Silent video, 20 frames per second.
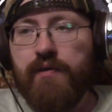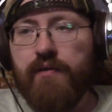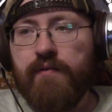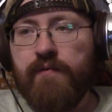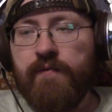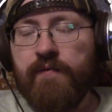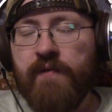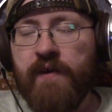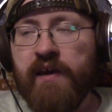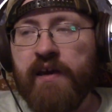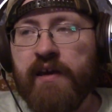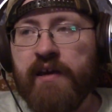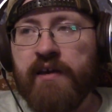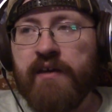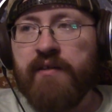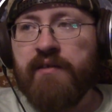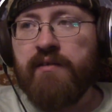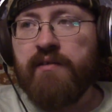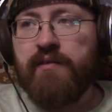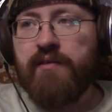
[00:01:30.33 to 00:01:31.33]

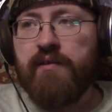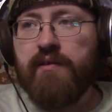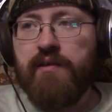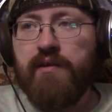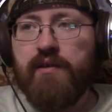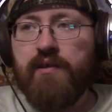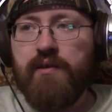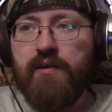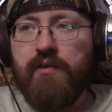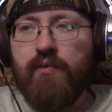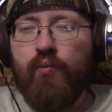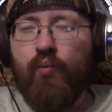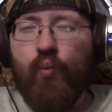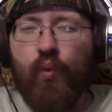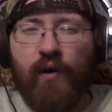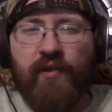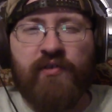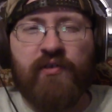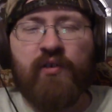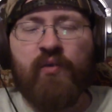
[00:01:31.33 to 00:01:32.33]
fan.
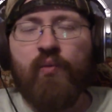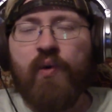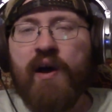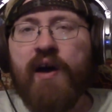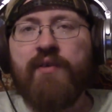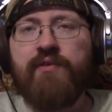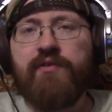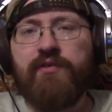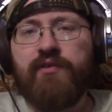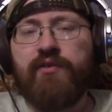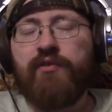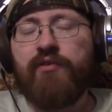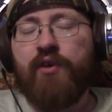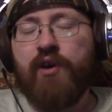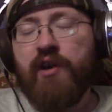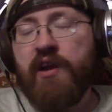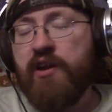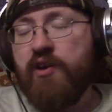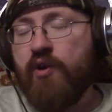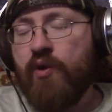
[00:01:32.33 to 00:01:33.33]
Once in a while, there's a
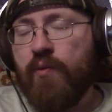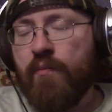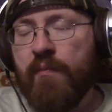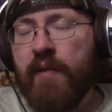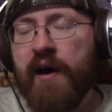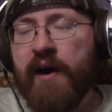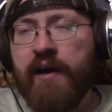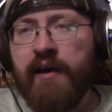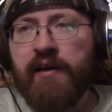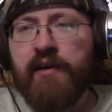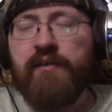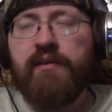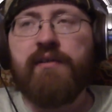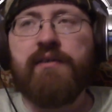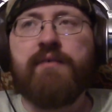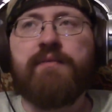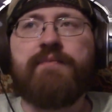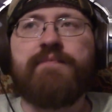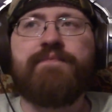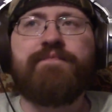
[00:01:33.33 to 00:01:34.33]
song I don't mind.
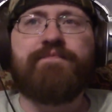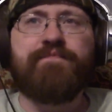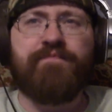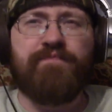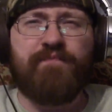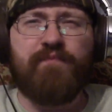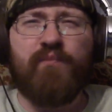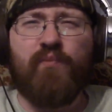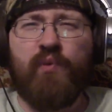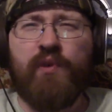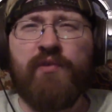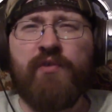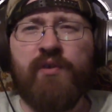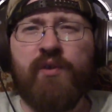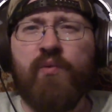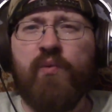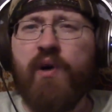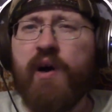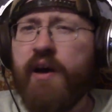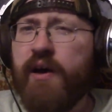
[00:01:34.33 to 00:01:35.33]
Once in
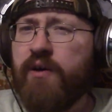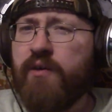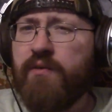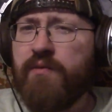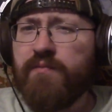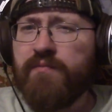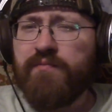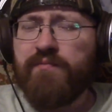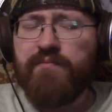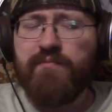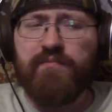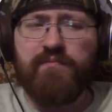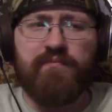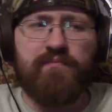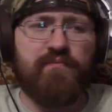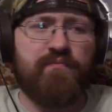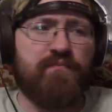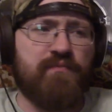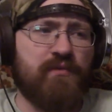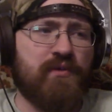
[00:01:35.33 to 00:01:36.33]
a while,
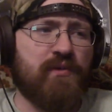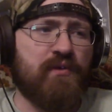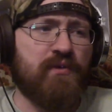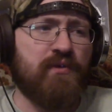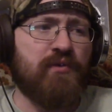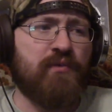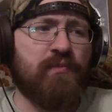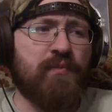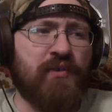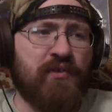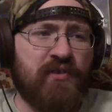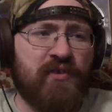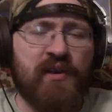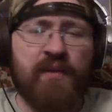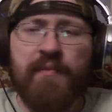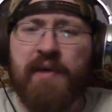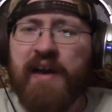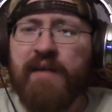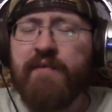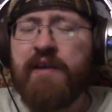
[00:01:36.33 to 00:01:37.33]
you know, there's been
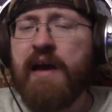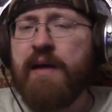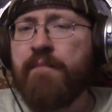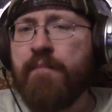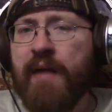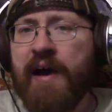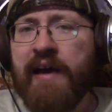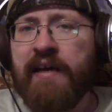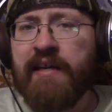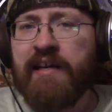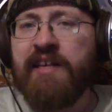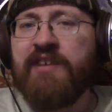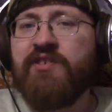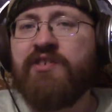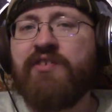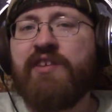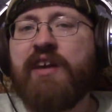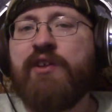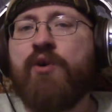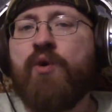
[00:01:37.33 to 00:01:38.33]
some I have not minded. It's
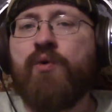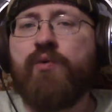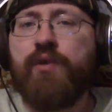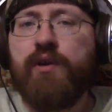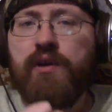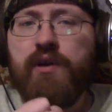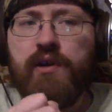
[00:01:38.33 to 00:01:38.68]
just I don't